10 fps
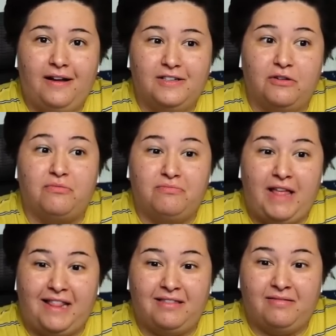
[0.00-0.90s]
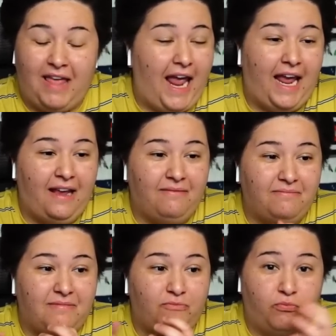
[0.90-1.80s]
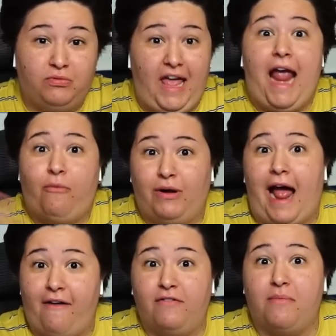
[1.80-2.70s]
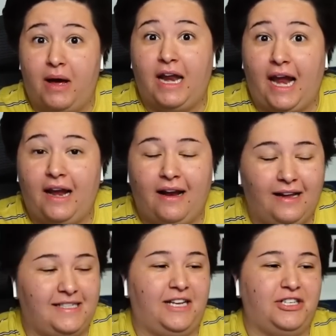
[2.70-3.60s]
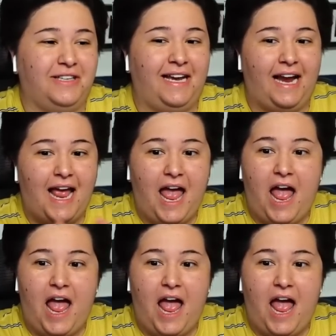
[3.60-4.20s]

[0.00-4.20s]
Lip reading: so that they would have the money, essentially.